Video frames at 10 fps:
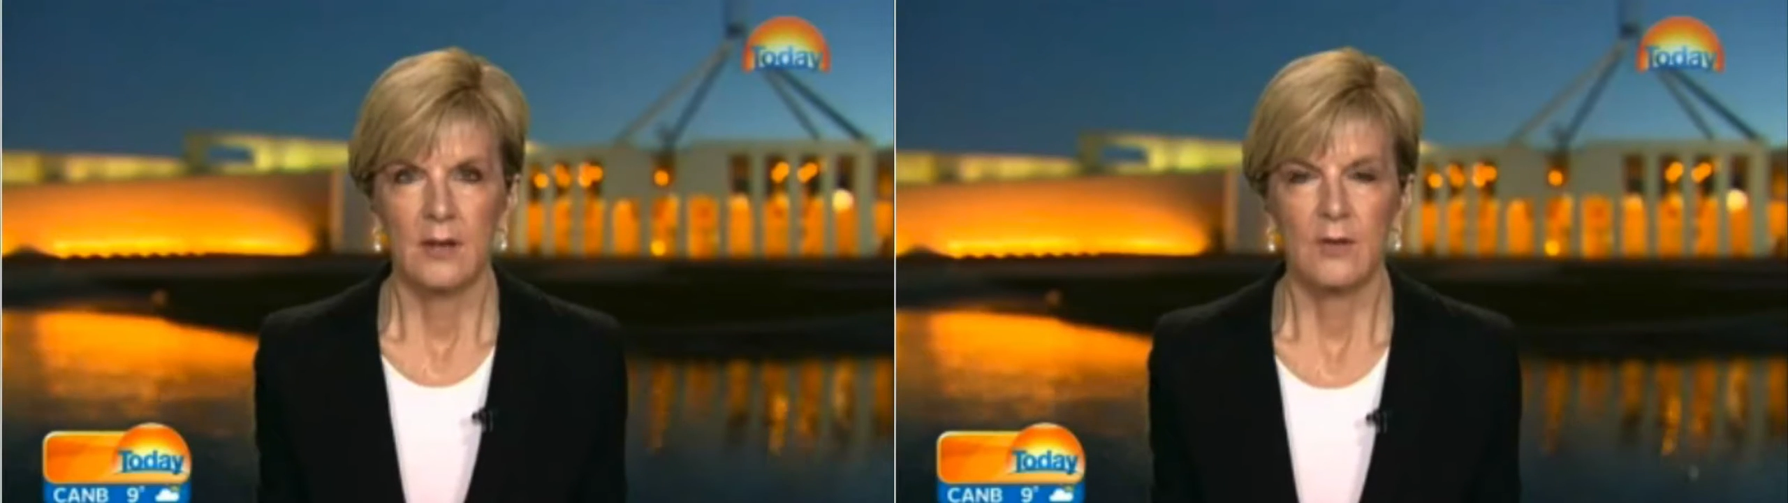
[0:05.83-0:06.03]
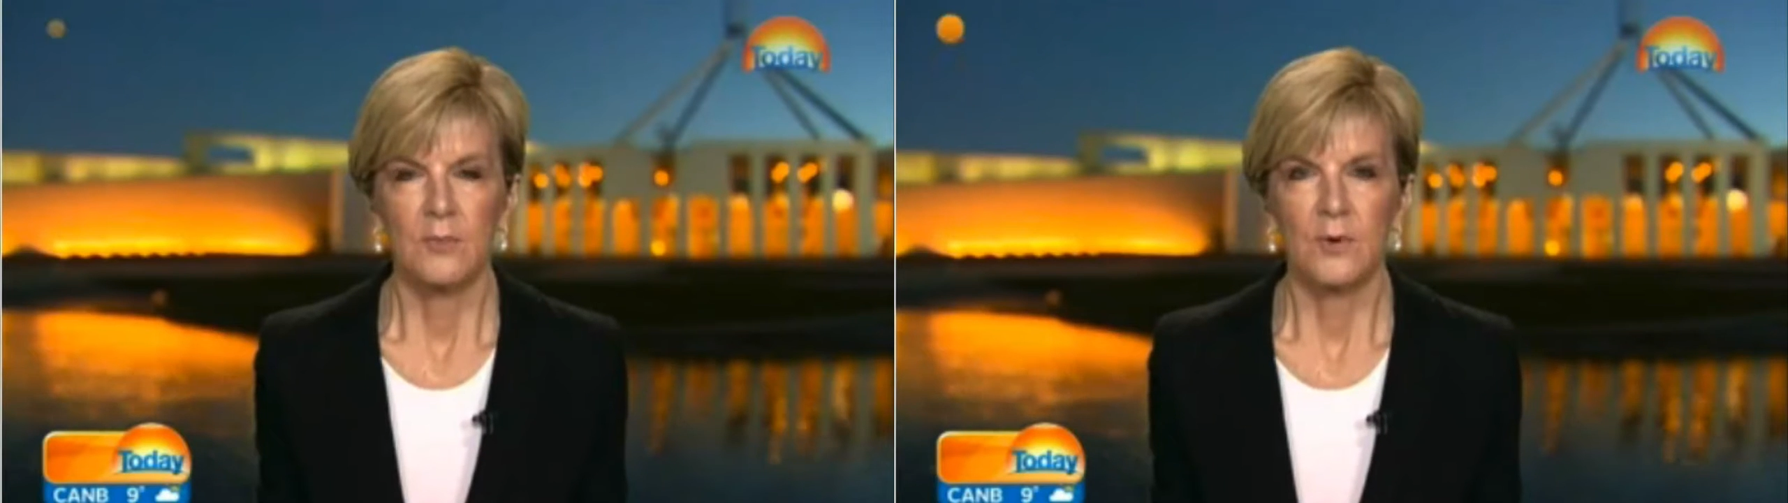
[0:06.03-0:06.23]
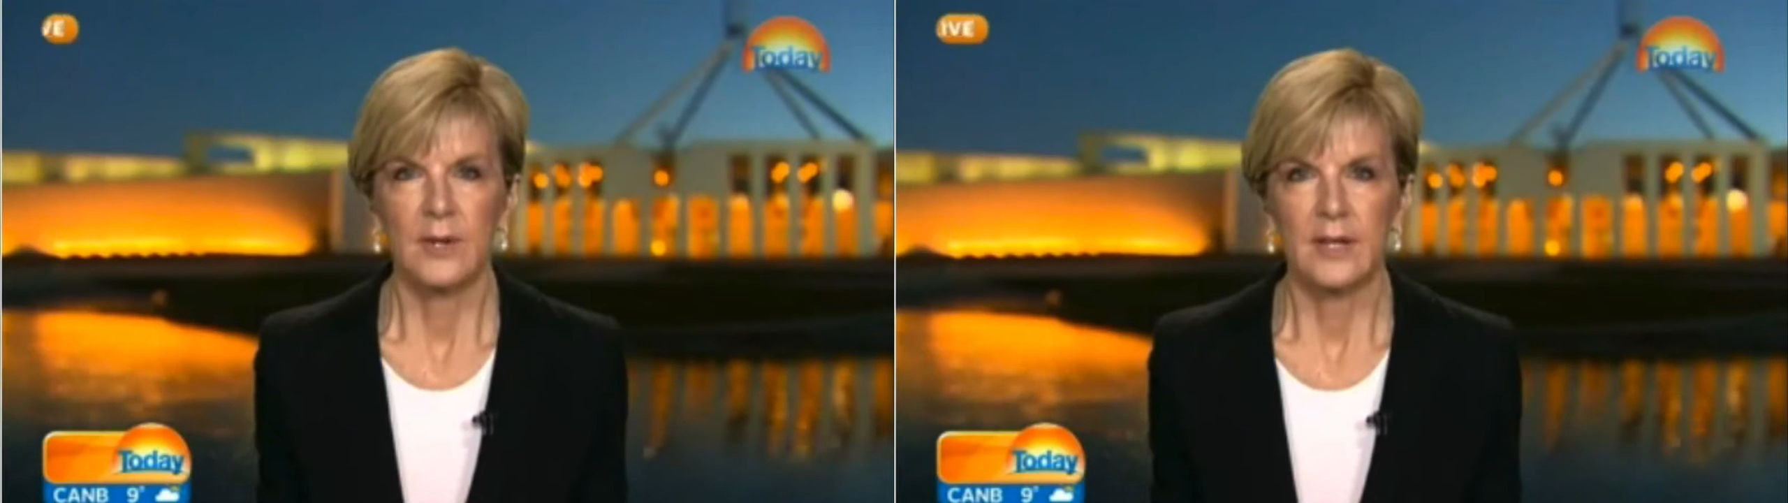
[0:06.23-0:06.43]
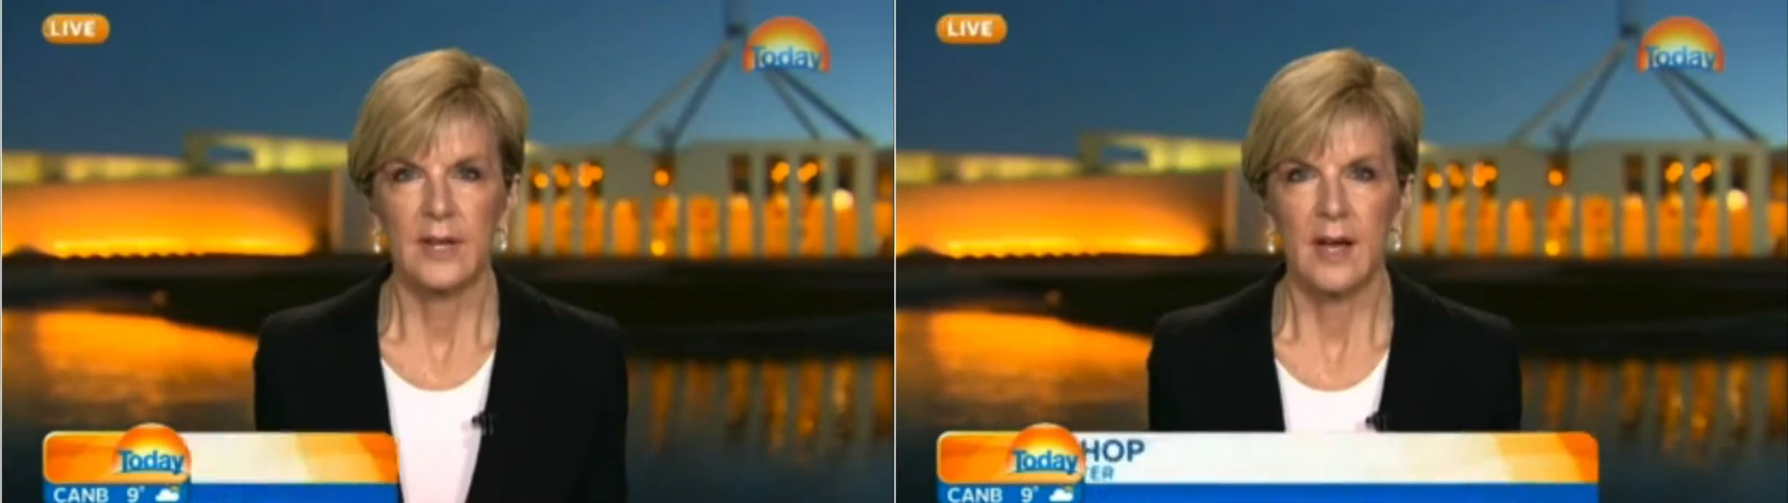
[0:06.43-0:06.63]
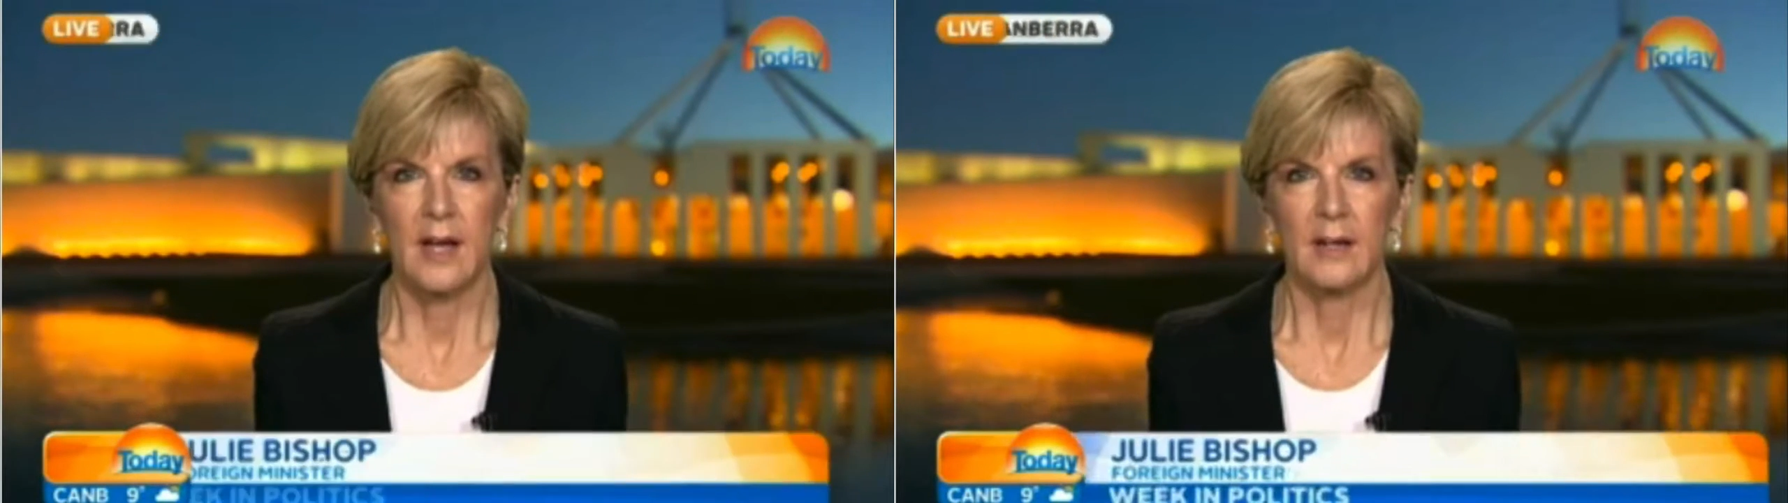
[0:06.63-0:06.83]
Good morning,
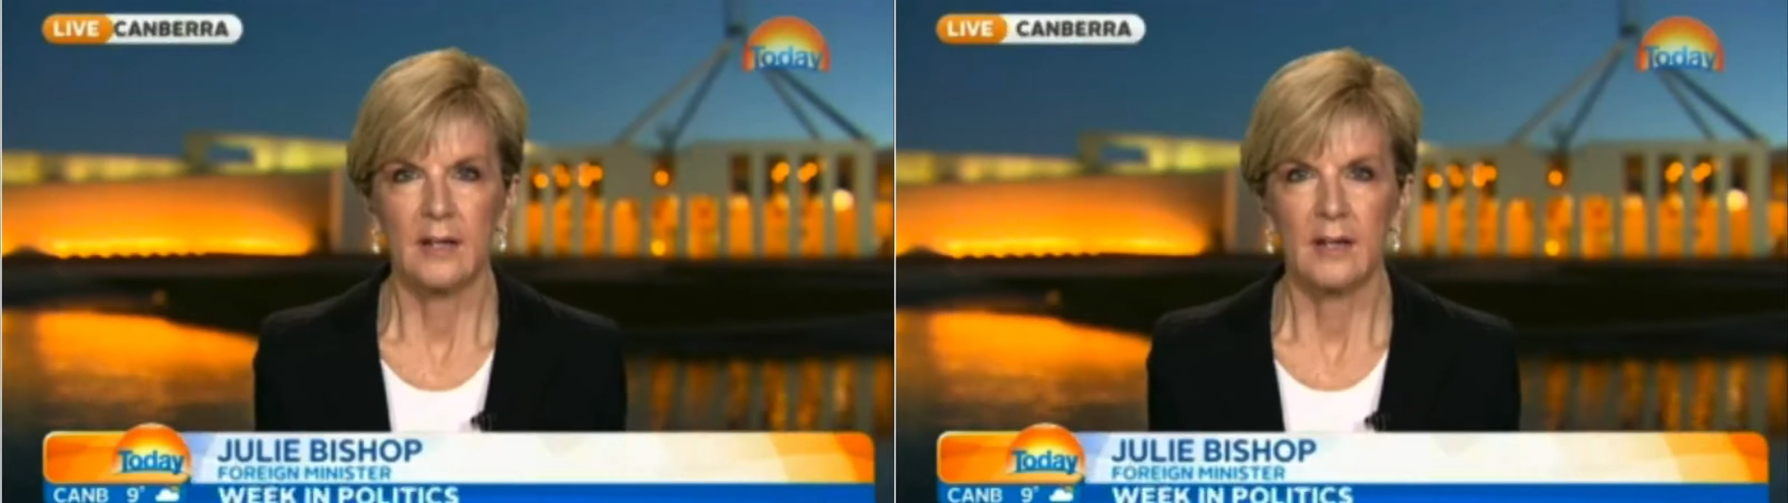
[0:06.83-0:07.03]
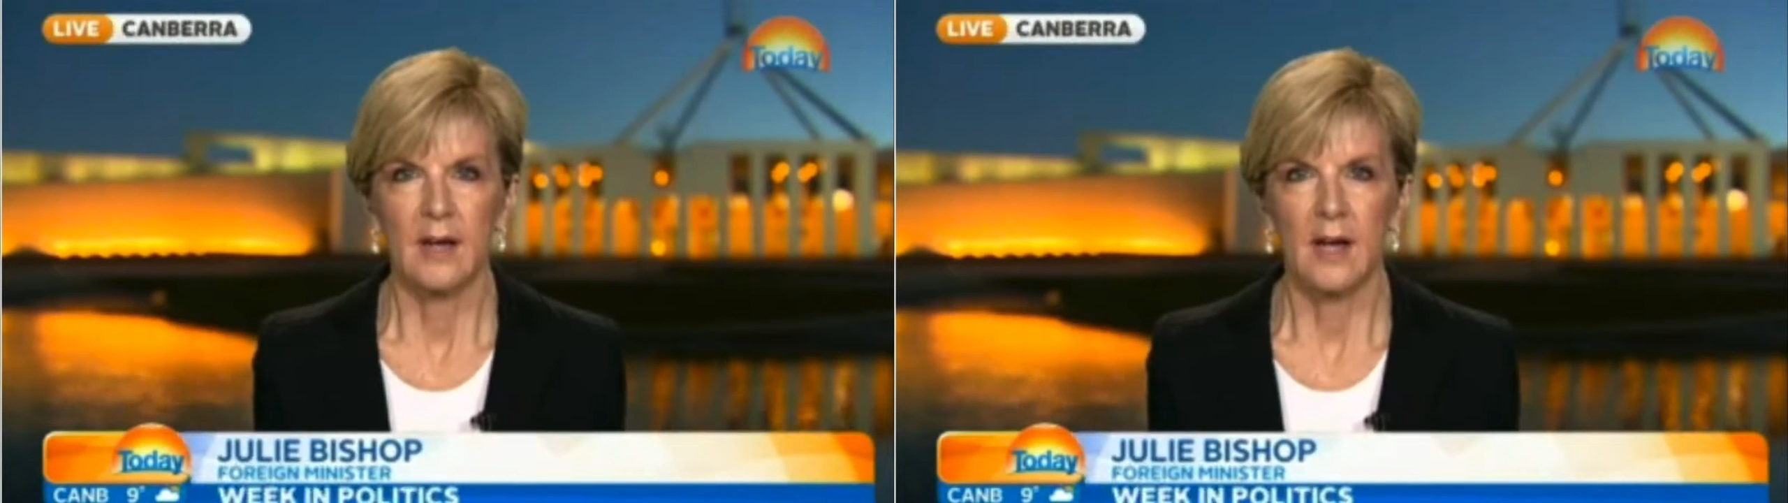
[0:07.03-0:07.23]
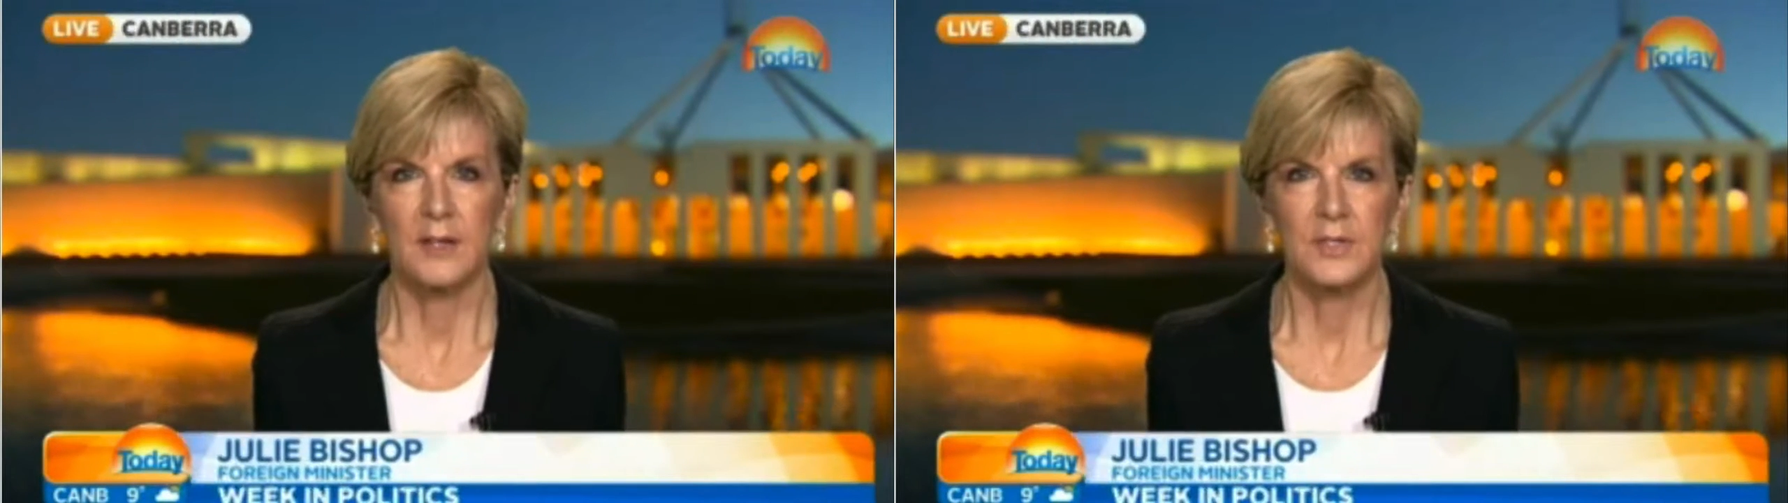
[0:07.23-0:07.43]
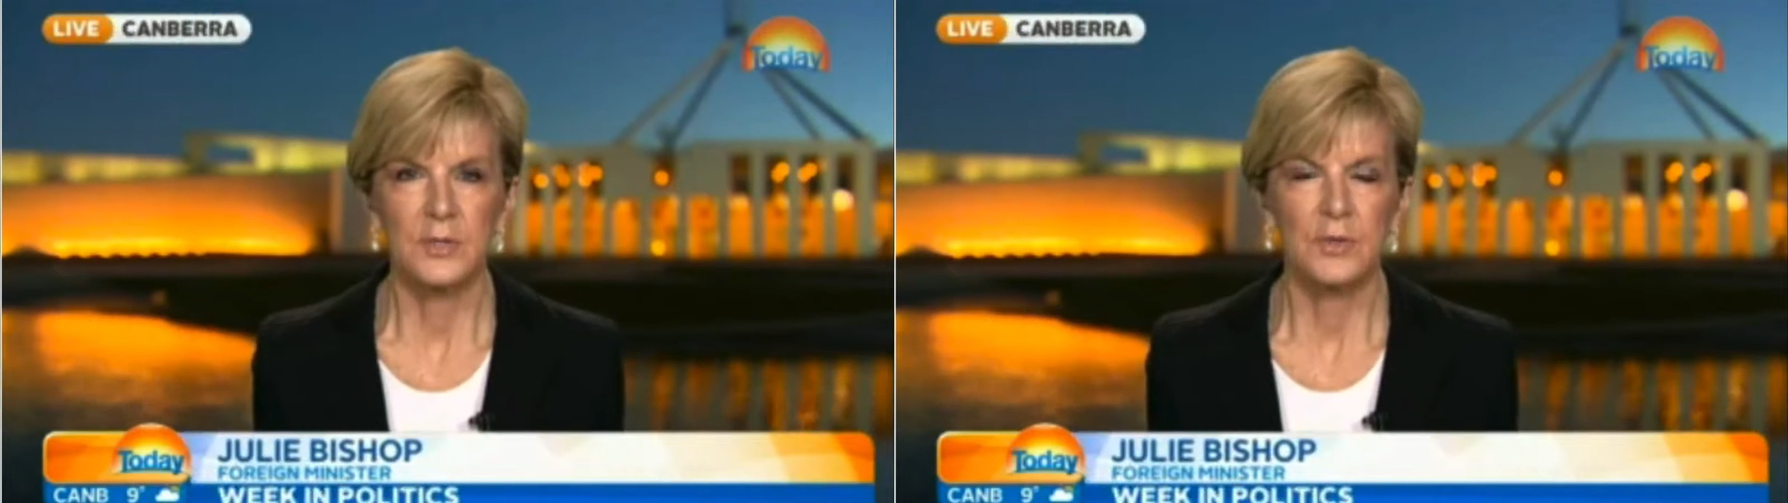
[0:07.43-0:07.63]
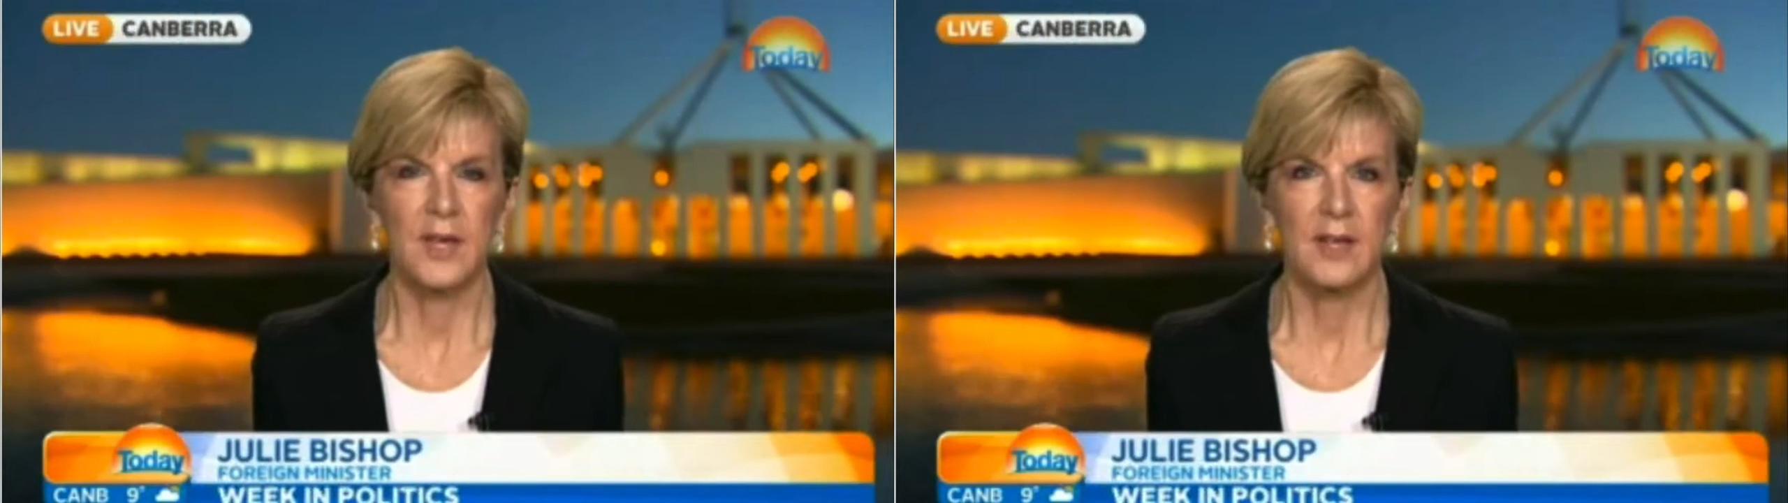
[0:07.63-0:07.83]
Karl. I
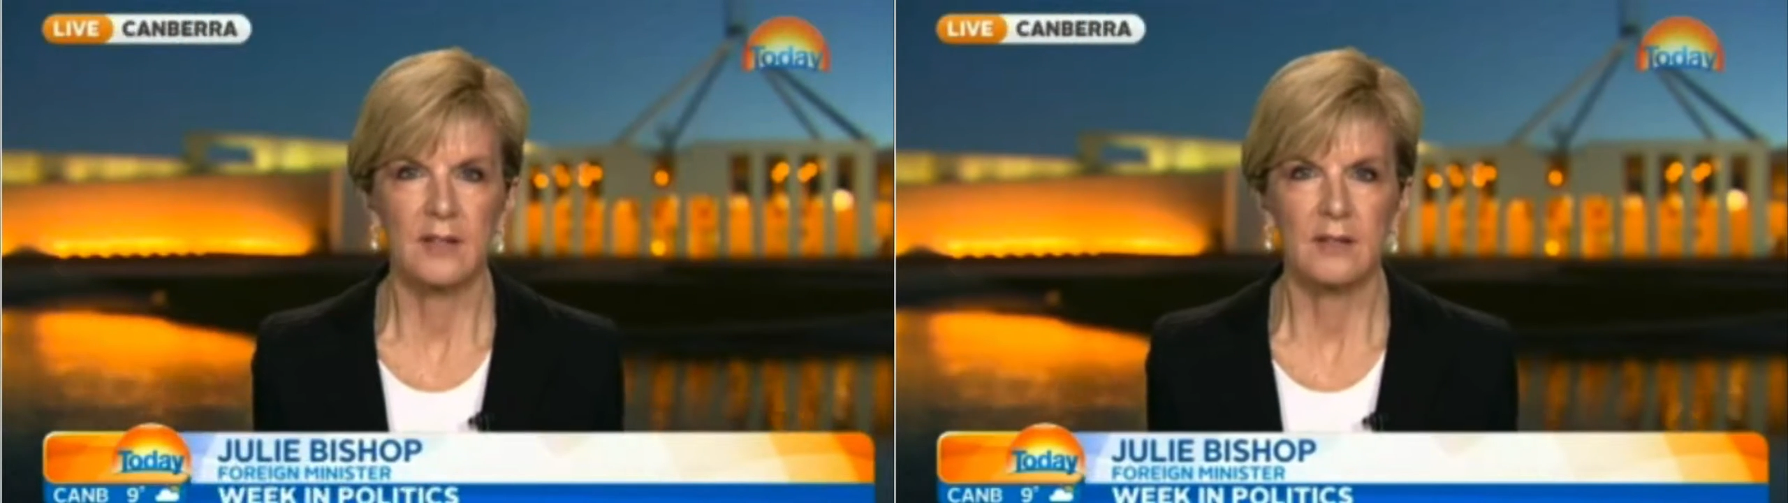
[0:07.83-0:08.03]
saw that